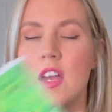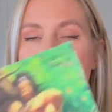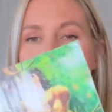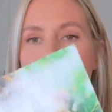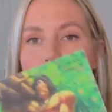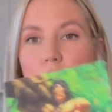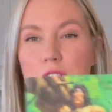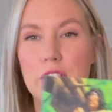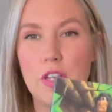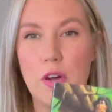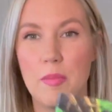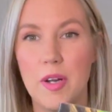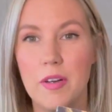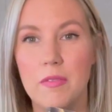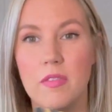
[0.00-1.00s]
Children's
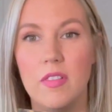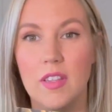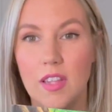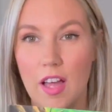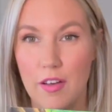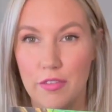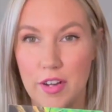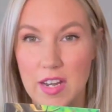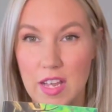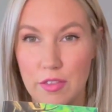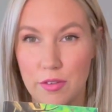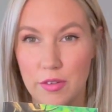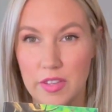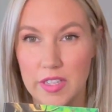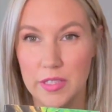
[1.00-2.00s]
Homer, love reading
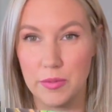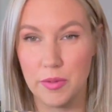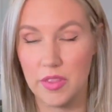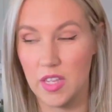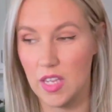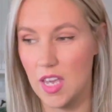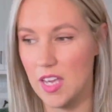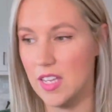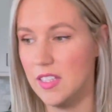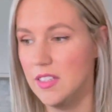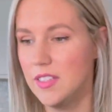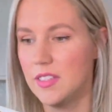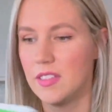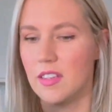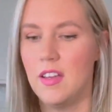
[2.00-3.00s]
through this with the
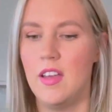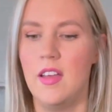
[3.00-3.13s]
kids.